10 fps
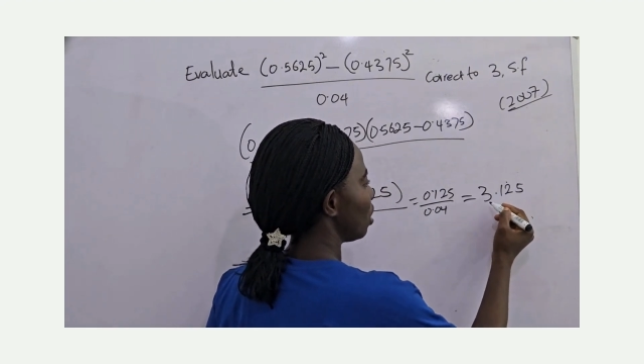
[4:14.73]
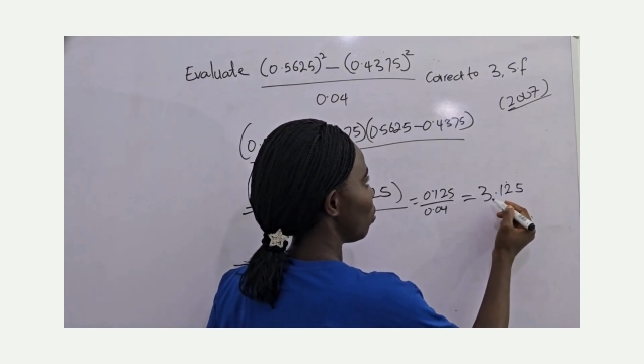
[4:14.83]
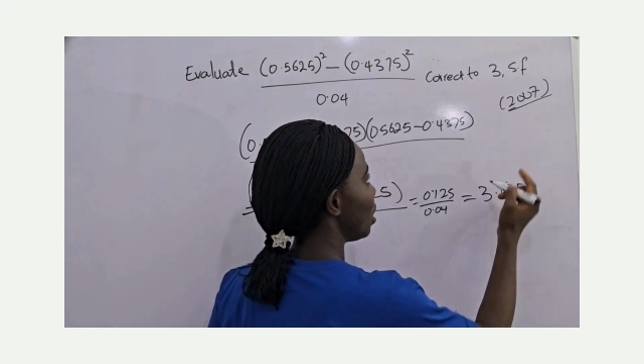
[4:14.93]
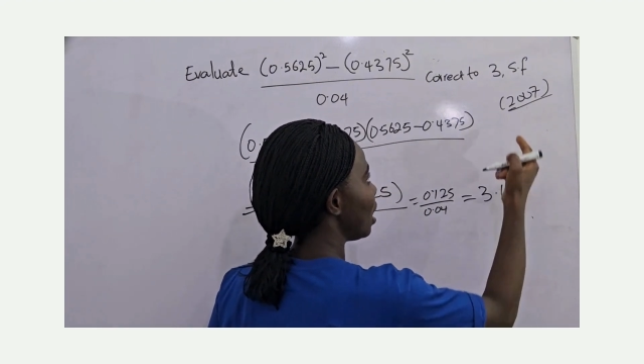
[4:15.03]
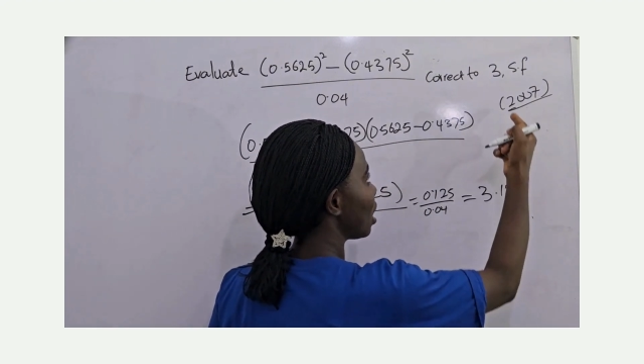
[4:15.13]

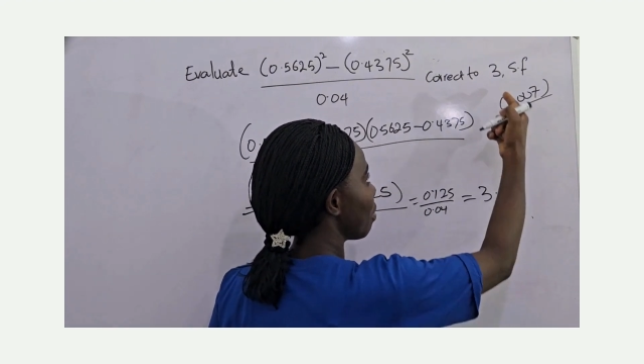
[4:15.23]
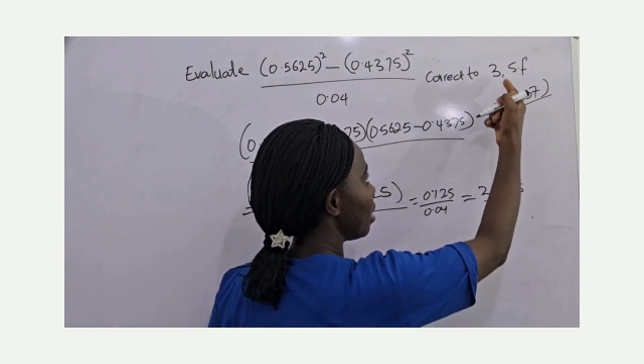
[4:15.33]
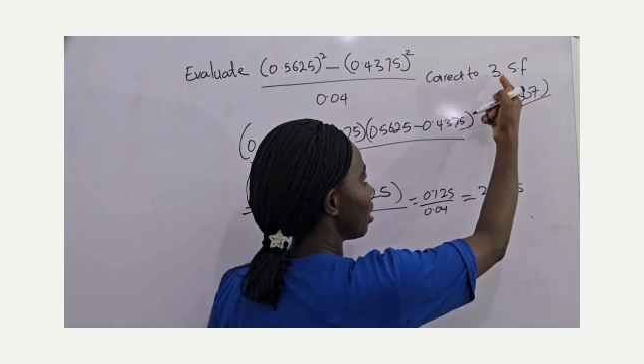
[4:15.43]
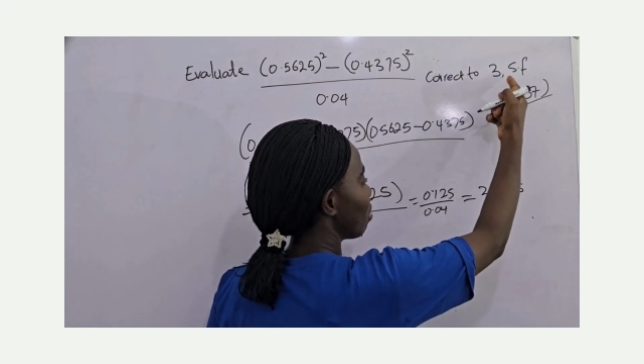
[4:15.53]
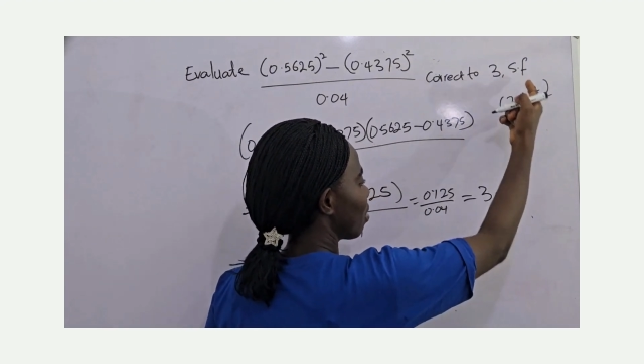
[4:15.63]
We need
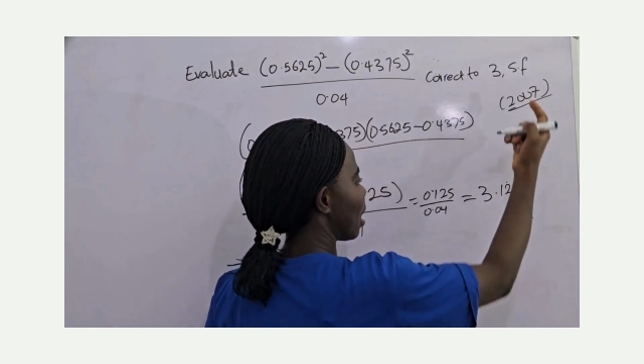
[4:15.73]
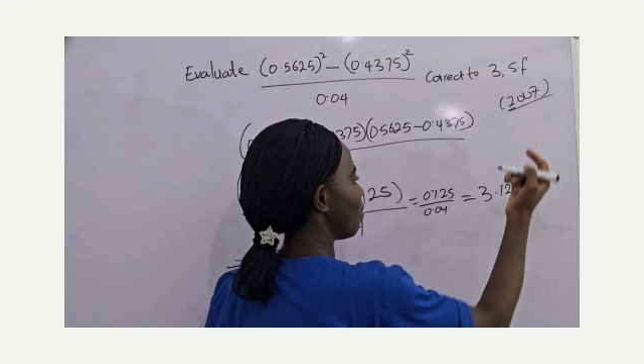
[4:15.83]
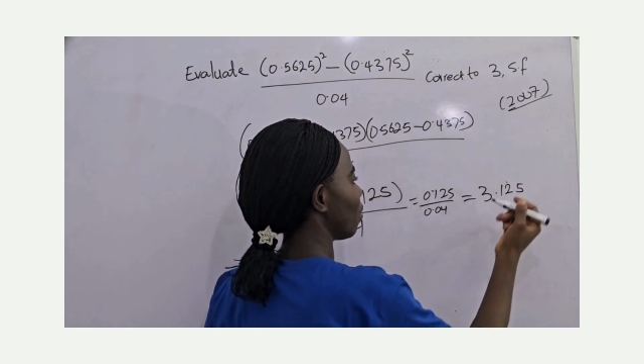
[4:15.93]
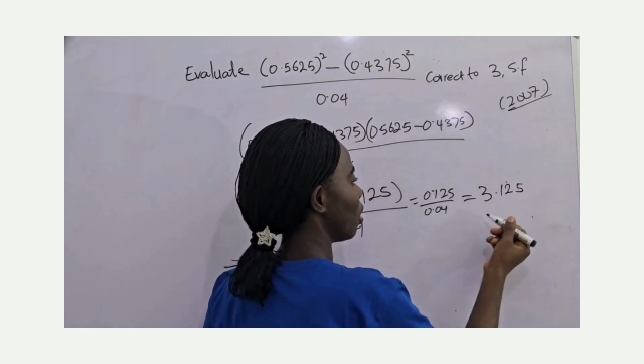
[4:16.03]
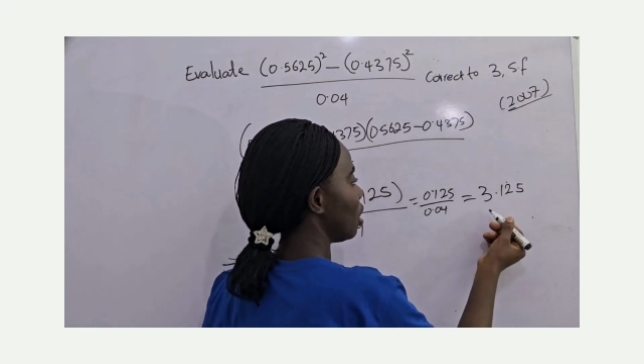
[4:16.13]
3
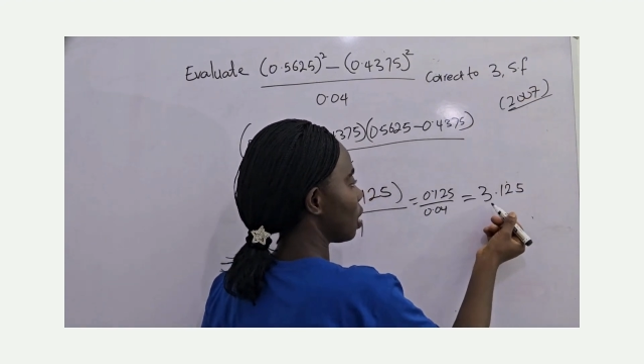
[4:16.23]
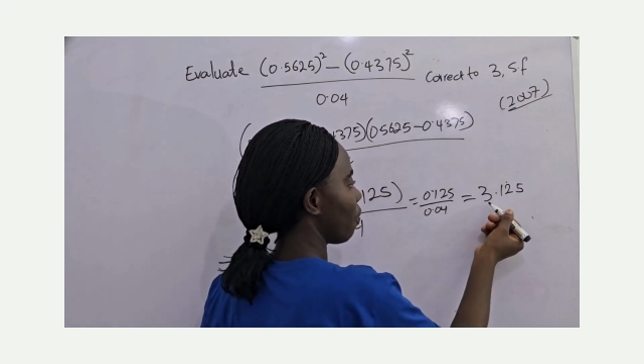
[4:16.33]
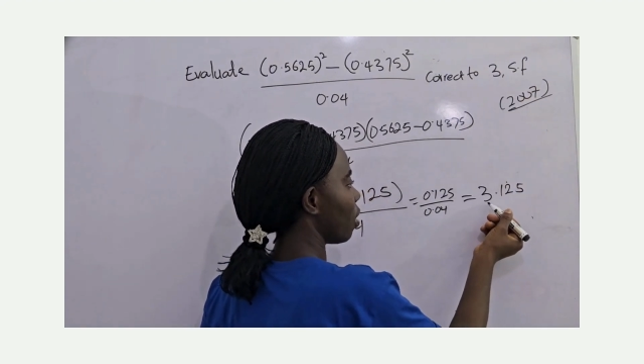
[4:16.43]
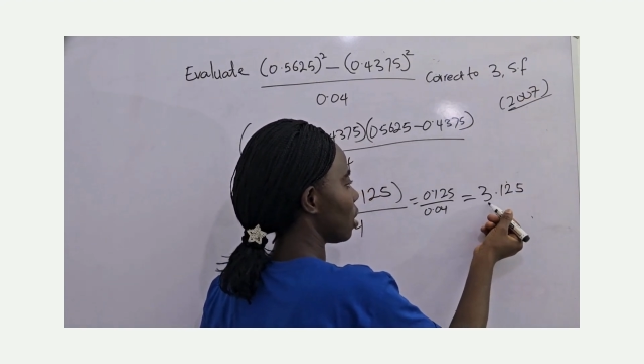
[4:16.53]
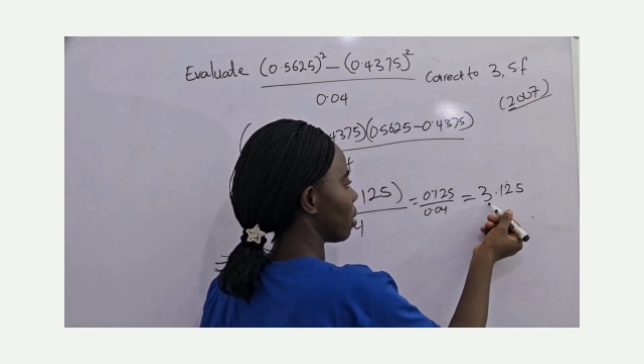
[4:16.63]
significant figures. This is
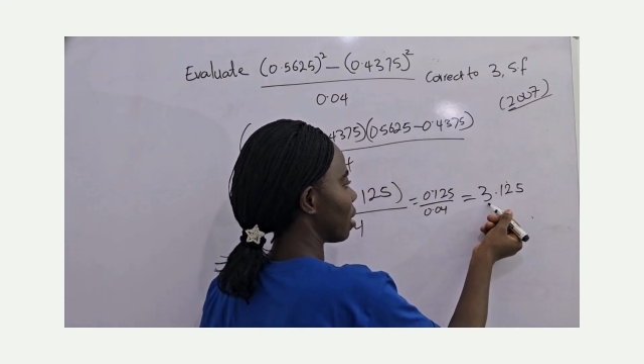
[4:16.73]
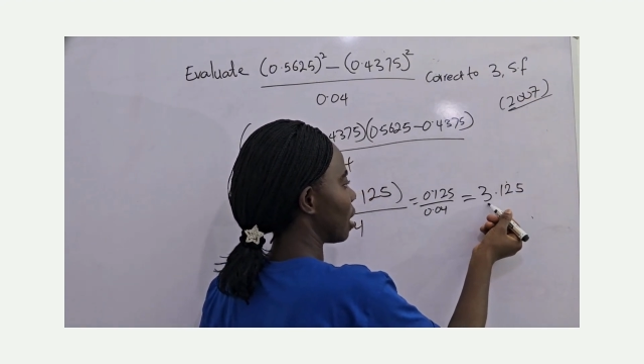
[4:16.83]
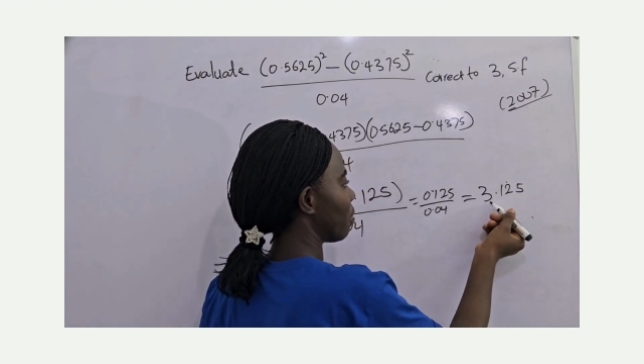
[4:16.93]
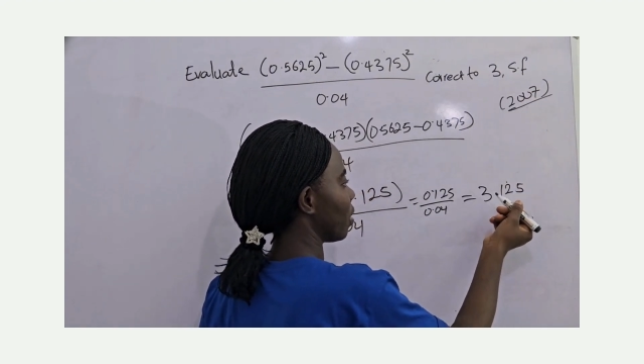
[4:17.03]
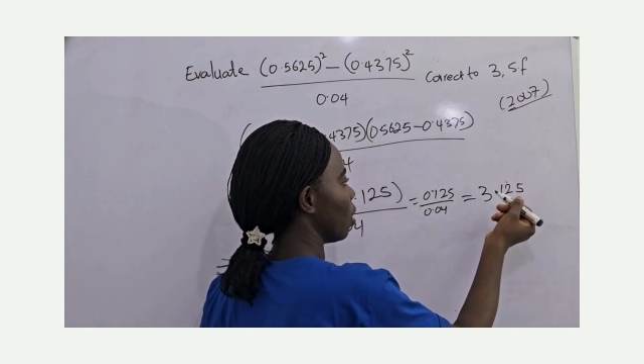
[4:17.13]
the first
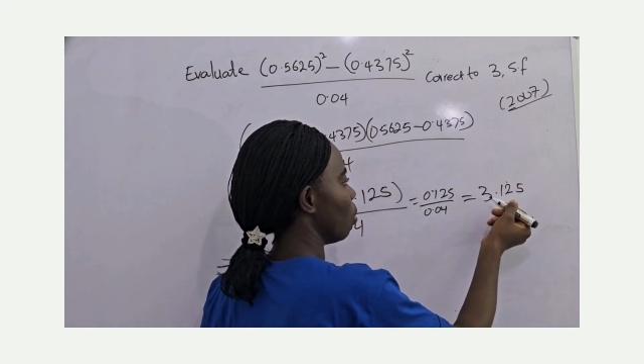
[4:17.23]
significant figure,